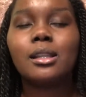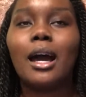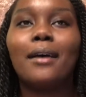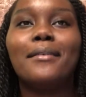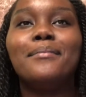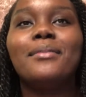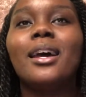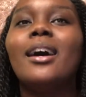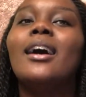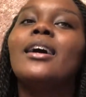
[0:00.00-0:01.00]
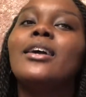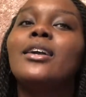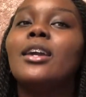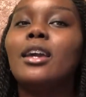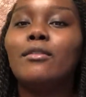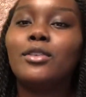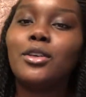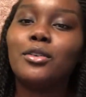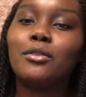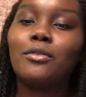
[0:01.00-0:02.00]
Now, if
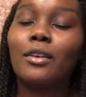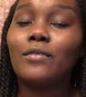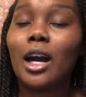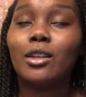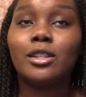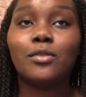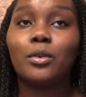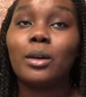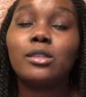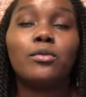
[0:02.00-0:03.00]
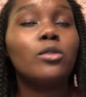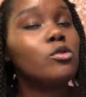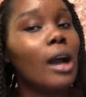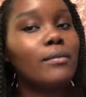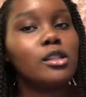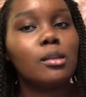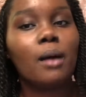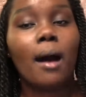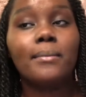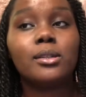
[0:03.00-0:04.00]
you've found different ways, if you've traveled to the
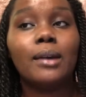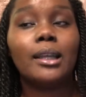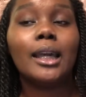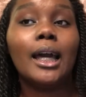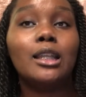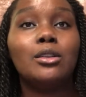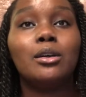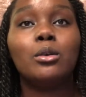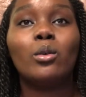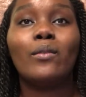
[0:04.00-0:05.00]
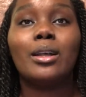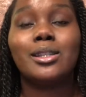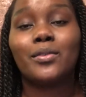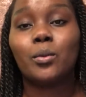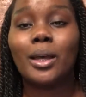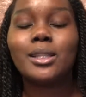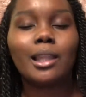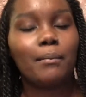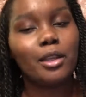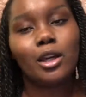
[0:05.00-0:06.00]
Bahamas already and you know you have found different ways,
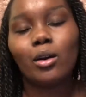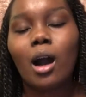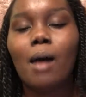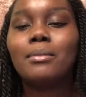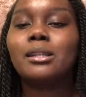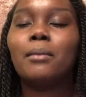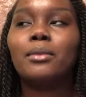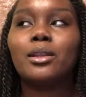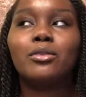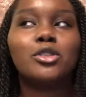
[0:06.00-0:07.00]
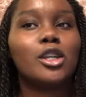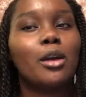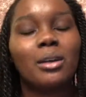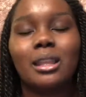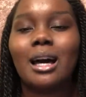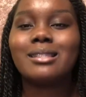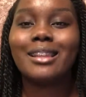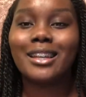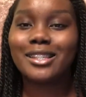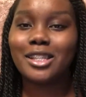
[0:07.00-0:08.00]
let me know. Comment down below, share with us,
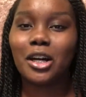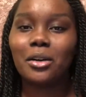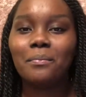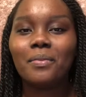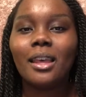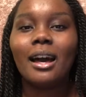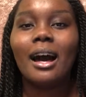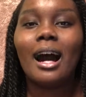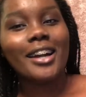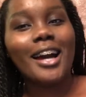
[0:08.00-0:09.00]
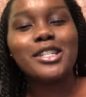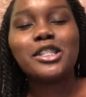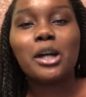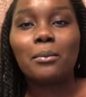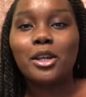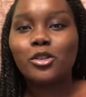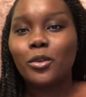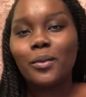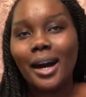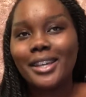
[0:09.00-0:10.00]
let us know. Thank you guys so much
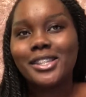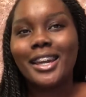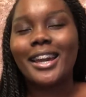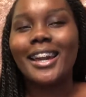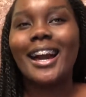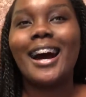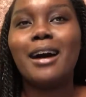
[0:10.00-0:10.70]
for watching.